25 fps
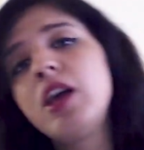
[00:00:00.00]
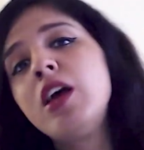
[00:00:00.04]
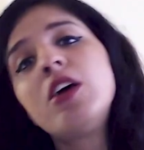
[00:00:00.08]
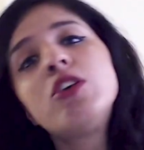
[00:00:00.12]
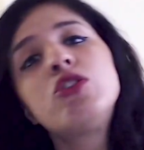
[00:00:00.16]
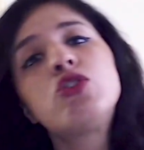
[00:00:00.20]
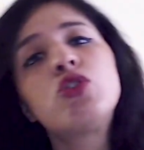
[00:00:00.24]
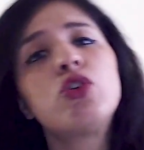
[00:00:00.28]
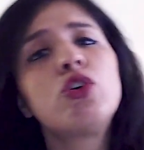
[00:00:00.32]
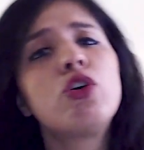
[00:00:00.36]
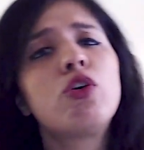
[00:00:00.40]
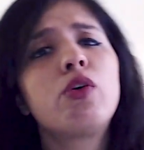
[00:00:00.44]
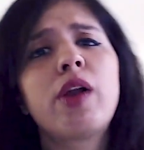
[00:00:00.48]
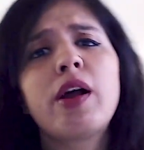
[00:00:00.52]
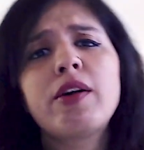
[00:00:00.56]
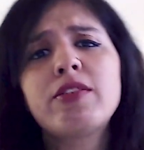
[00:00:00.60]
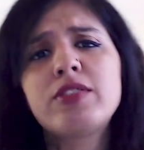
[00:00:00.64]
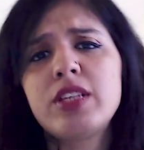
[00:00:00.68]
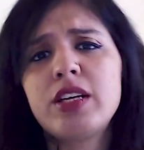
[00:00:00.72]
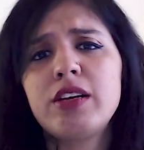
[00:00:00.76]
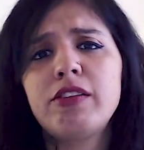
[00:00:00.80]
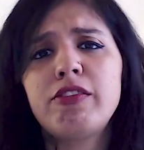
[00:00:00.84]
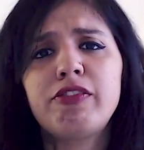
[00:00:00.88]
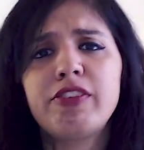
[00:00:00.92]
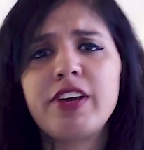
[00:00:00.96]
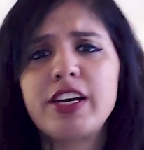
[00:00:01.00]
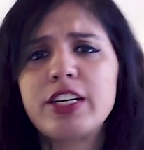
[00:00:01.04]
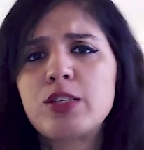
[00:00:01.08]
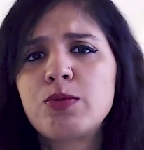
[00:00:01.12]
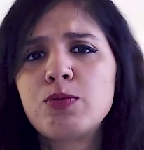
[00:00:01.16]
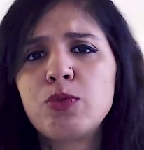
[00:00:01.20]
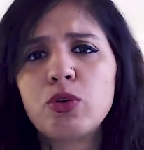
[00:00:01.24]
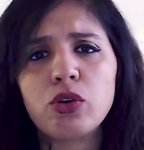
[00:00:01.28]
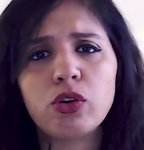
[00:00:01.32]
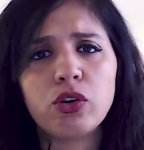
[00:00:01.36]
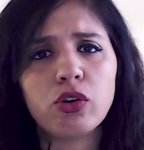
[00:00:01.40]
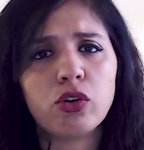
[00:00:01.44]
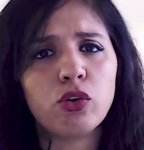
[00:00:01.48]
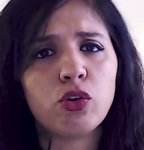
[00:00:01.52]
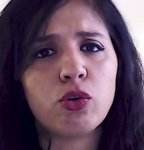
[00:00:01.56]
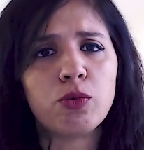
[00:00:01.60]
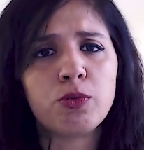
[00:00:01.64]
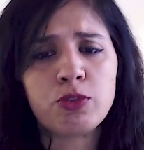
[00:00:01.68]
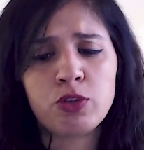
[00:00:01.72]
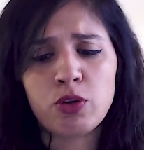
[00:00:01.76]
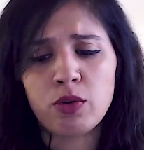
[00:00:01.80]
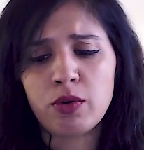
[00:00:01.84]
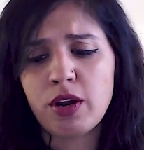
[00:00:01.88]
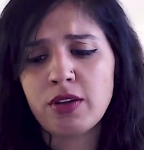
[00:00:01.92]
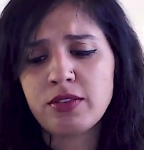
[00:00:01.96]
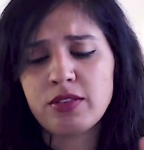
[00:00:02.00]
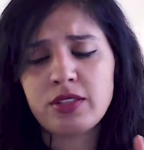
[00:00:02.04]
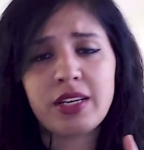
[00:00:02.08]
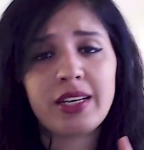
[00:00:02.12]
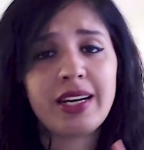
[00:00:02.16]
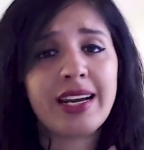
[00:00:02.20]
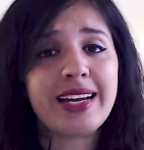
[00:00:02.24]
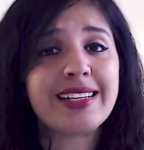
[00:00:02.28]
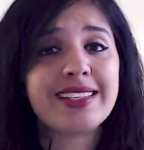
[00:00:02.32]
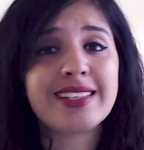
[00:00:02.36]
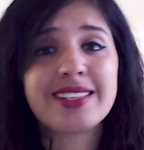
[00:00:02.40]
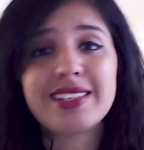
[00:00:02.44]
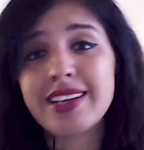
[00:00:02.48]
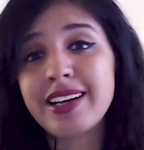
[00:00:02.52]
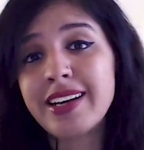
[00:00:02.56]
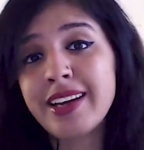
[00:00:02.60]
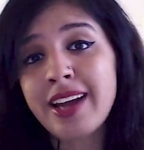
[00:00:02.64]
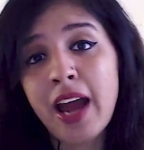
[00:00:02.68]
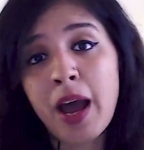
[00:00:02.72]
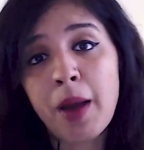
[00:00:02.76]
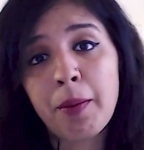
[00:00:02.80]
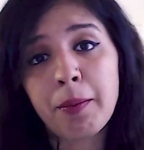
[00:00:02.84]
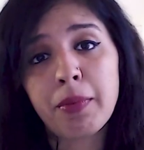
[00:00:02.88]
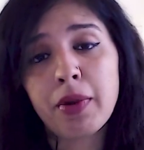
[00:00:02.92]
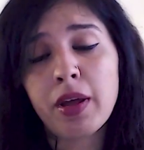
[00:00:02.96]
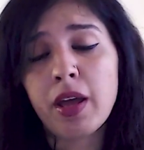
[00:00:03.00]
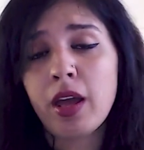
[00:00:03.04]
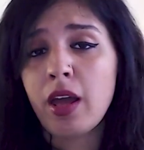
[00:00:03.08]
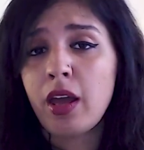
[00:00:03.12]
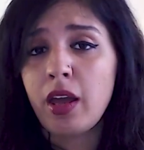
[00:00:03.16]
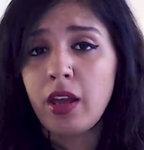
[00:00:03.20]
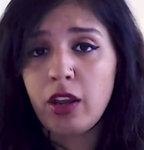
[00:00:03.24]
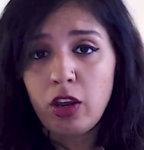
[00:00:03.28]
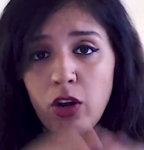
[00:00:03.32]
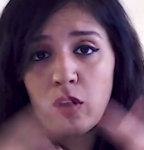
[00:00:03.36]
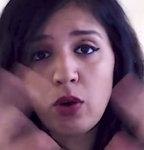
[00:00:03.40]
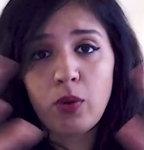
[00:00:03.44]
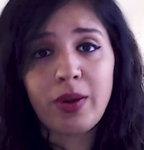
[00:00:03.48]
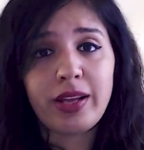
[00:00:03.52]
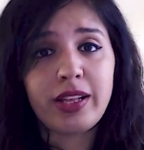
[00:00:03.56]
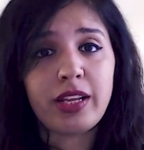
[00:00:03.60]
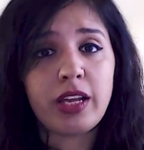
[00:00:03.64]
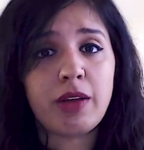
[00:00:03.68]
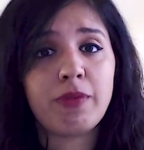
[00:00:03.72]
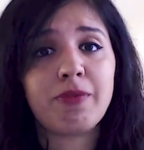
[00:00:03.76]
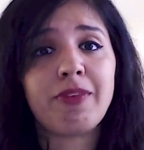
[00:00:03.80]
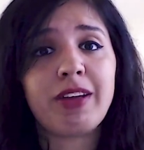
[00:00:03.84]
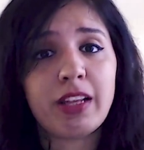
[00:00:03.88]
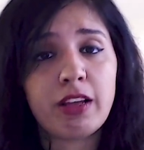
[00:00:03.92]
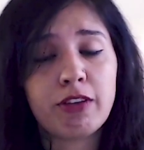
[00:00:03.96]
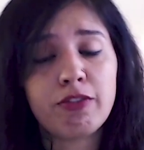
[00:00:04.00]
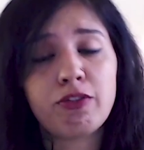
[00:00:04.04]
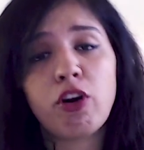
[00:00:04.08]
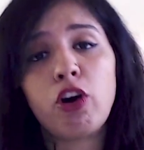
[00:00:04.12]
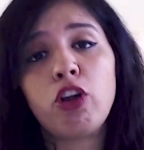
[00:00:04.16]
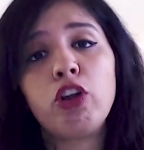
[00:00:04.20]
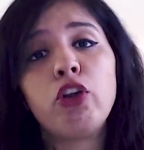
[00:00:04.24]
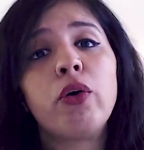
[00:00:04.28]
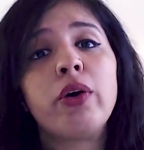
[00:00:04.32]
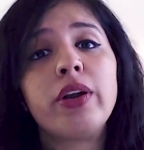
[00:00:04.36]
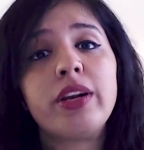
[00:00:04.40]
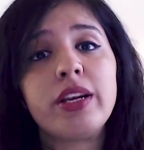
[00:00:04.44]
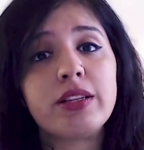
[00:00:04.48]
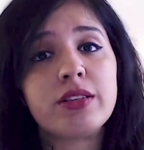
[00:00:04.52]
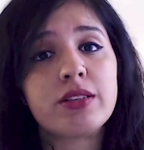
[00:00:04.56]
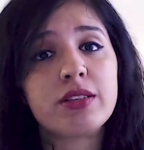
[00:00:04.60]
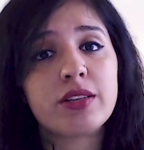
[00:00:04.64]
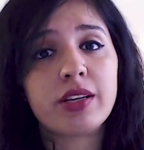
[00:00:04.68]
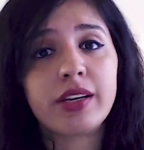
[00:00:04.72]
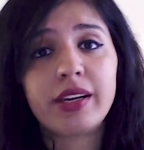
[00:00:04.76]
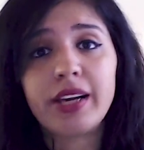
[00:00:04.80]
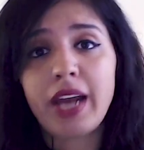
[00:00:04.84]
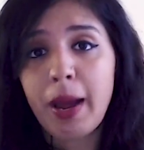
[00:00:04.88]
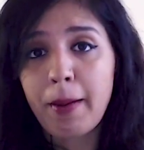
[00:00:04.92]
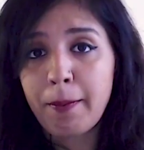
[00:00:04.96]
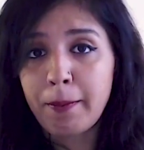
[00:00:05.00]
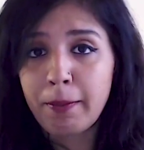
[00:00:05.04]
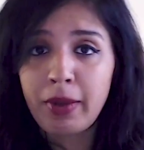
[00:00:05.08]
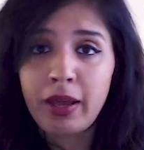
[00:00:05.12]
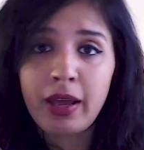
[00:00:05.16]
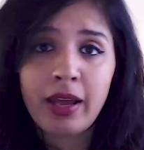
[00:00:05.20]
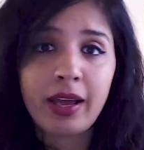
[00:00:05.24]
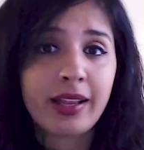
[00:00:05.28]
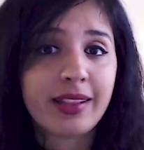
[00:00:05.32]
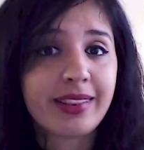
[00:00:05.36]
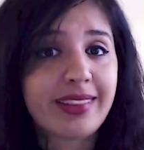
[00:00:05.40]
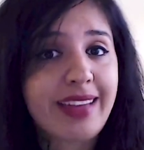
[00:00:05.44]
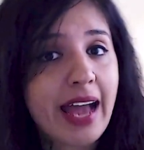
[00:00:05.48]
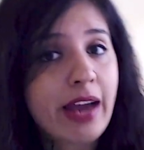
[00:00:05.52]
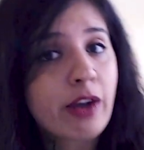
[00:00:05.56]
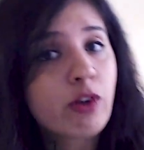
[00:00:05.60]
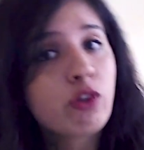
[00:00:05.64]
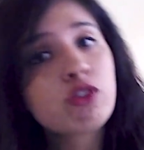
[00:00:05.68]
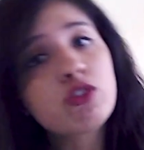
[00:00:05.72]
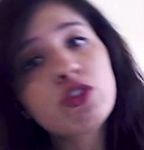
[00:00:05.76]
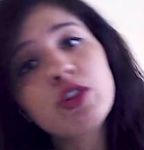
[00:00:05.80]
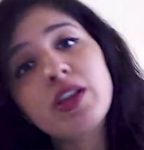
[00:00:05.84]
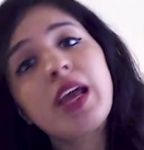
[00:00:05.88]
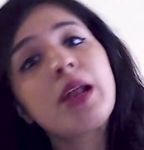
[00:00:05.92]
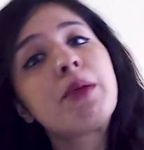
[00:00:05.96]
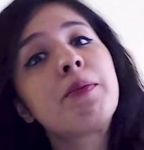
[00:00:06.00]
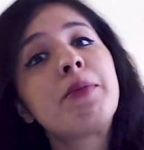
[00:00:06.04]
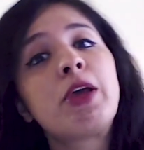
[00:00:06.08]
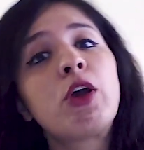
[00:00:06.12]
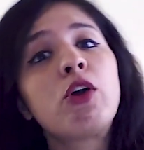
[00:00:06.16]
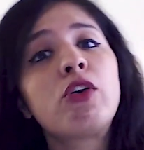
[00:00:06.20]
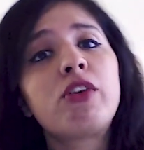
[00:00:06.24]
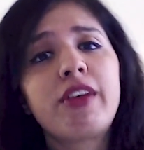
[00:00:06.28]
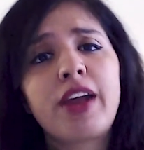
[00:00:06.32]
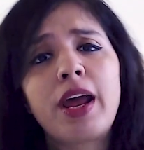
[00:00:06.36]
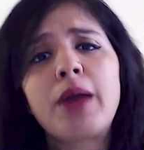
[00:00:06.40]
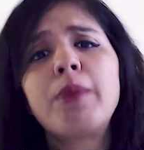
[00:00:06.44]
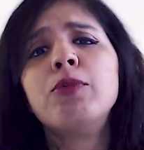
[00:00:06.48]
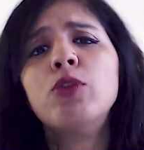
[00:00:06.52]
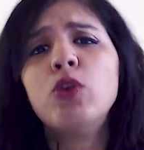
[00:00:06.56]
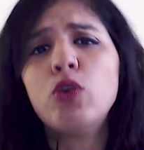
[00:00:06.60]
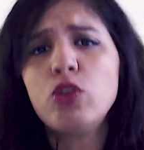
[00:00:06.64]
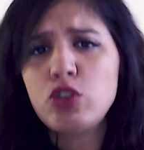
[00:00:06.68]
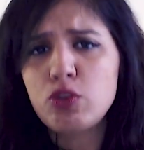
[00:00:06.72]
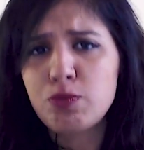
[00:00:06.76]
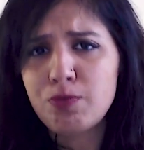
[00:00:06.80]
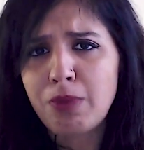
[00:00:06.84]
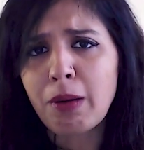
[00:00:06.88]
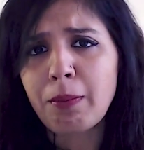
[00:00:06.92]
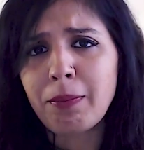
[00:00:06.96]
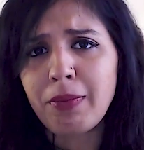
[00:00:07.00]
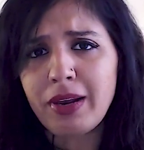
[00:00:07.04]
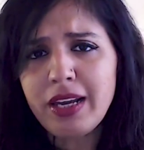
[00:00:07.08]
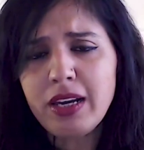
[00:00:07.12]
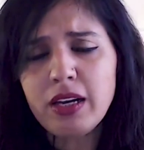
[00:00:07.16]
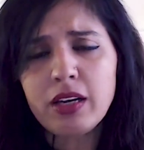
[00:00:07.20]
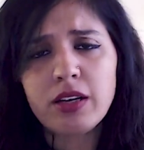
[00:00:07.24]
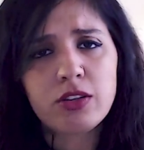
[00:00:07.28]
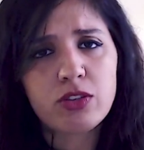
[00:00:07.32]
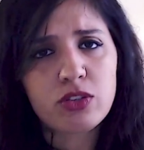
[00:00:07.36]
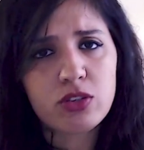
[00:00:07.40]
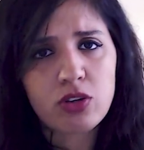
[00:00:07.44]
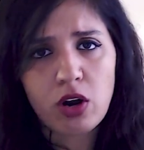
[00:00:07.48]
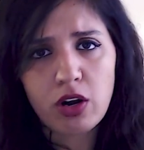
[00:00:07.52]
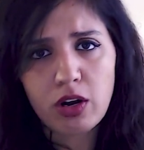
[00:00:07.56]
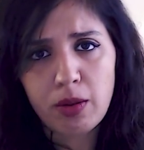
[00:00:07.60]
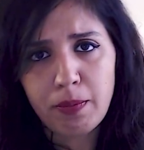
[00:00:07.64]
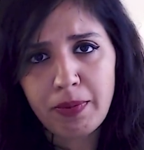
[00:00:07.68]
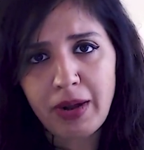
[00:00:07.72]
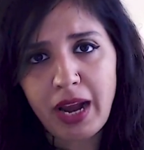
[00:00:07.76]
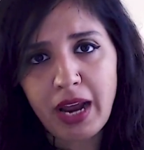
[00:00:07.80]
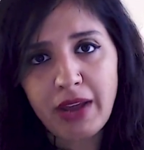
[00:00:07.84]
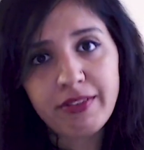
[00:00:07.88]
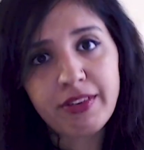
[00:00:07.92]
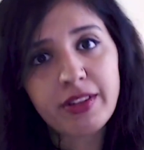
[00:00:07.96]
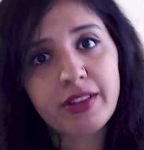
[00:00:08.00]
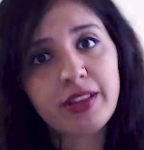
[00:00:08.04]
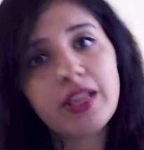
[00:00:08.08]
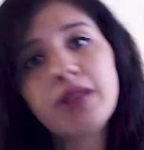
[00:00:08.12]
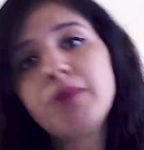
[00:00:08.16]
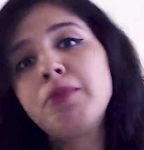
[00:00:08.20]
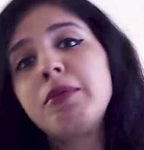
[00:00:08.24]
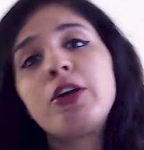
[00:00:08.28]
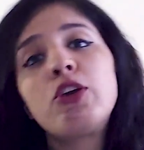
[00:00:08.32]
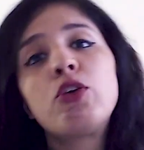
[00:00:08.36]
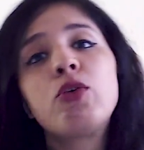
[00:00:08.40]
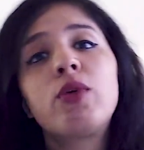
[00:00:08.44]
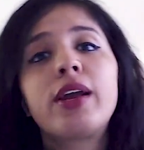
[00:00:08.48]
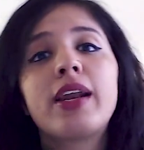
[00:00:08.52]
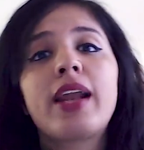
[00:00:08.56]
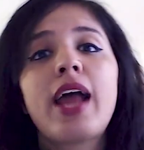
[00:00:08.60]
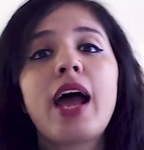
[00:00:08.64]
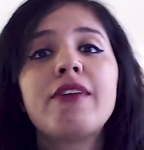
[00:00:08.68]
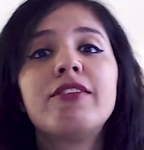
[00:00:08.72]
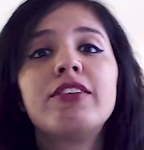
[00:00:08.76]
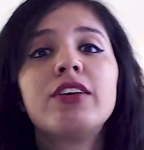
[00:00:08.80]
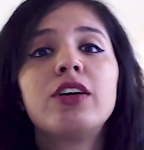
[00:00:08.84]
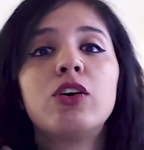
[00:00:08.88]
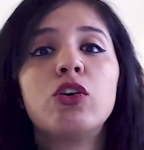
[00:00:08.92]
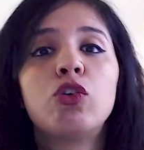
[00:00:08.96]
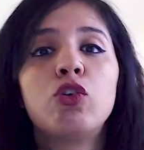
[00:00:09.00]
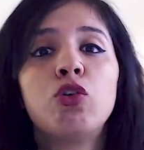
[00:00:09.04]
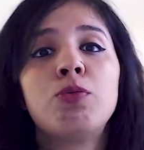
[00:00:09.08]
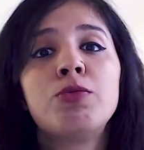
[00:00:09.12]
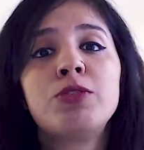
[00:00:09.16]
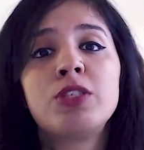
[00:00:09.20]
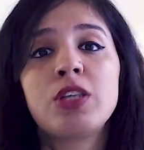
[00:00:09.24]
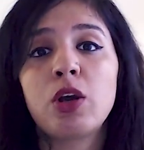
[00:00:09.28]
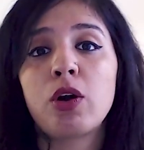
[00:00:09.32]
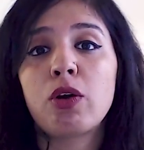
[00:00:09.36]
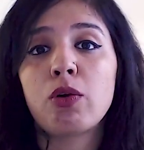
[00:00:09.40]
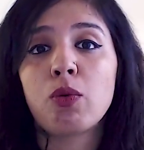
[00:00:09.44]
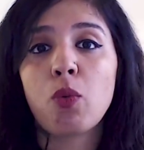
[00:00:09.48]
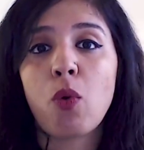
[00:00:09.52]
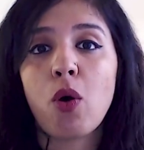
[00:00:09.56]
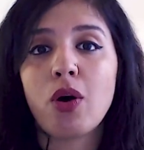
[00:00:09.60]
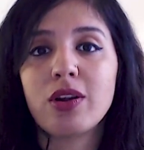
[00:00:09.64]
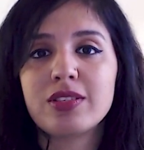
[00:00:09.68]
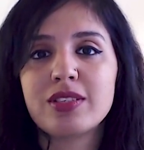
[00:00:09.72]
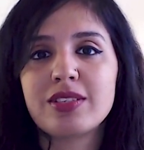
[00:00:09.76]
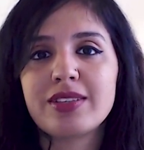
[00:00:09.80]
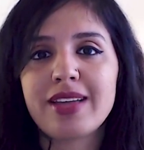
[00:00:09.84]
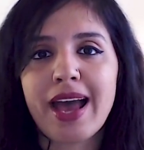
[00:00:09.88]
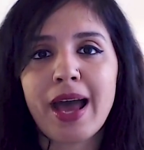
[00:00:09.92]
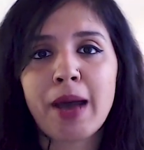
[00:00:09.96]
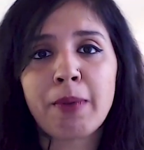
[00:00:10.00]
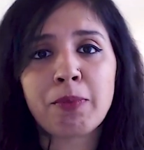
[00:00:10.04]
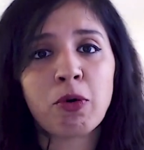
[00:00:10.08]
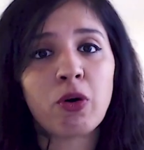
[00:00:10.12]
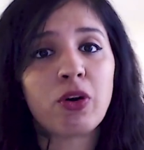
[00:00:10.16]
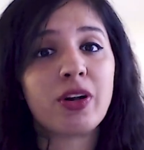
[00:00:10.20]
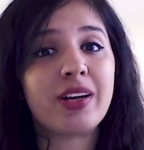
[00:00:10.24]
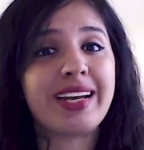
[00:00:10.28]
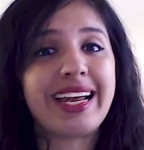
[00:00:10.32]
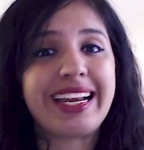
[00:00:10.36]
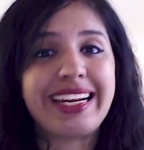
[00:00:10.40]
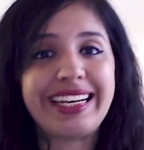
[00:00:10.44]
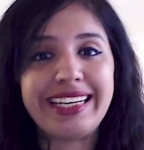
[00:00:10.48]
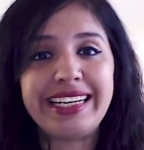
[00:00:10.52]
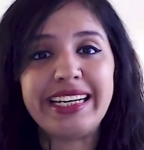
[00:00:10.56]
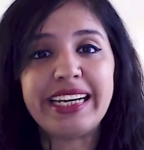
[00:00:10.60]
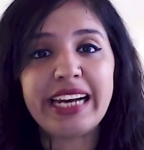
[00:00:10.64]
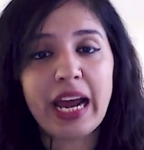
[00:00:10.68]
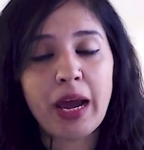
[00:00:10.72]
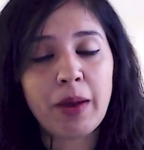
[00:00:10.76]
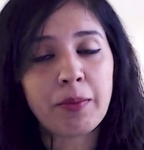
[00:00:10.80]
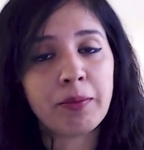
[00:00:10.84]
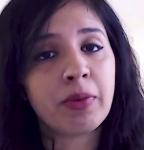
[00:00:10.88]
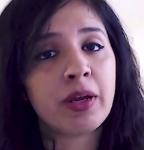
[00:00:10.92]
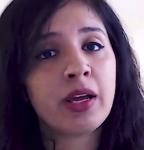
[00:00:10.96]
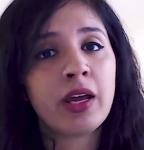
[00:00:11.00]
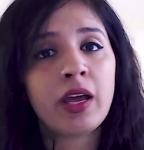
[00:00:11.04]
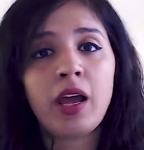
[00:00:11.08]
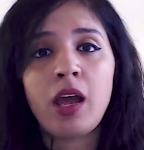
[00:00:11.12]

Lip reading: So you would have seen Facebook groups, you would have seen Instagram, when they follow you on Instagram, that also can be a tribe, though it's public, it's not a private thing, but you can have a group, say on WhatsApp, on Telegram,